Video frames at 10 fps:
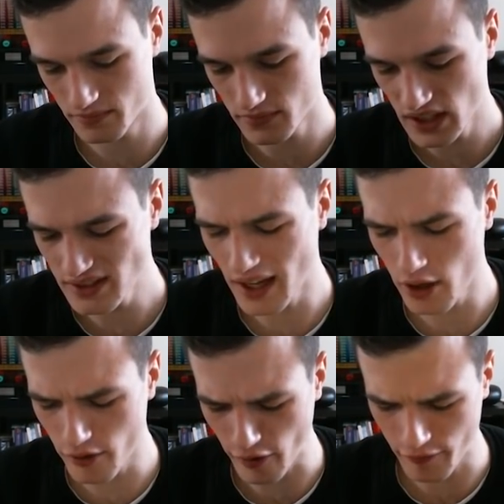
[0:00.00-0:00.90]
This is kind
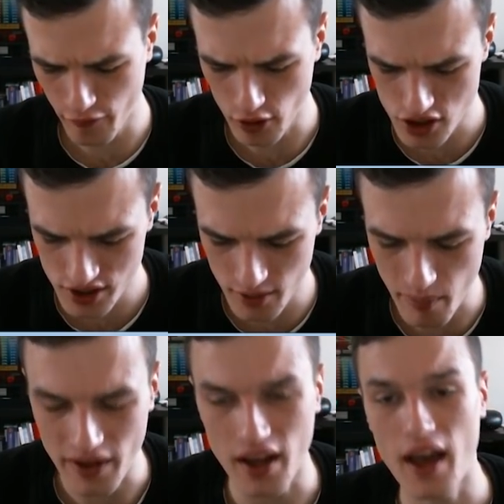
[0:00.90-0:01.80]
of unfortunate,
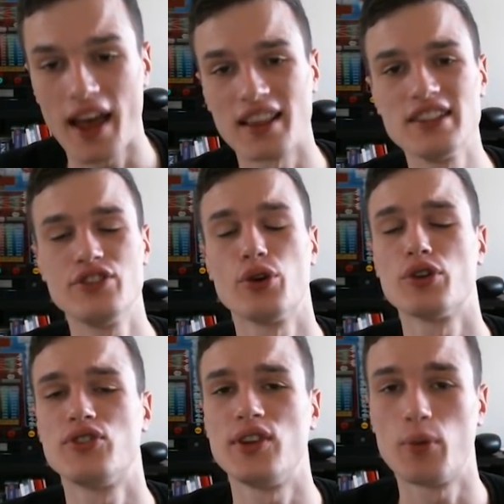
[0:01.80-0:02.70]
but at least you
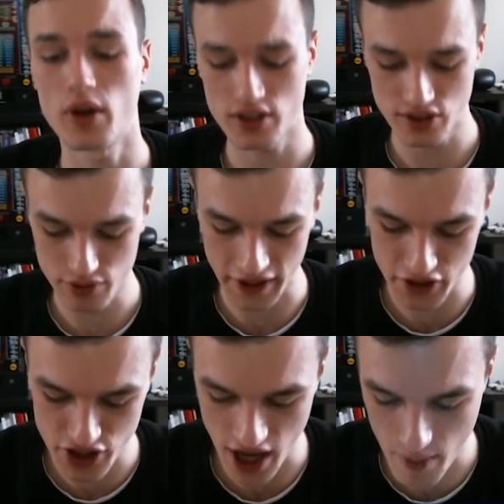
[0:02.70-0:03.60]
could see what the
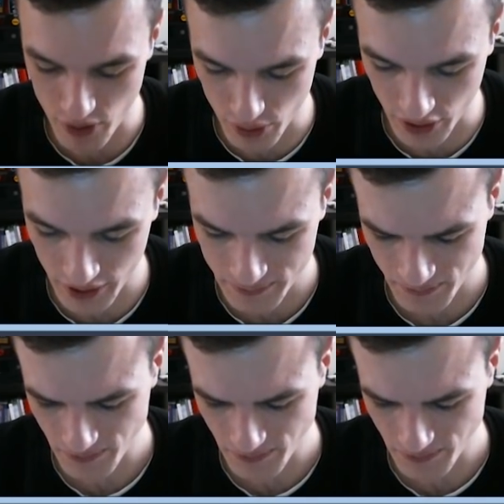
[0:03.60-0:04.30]
strategy I'm using.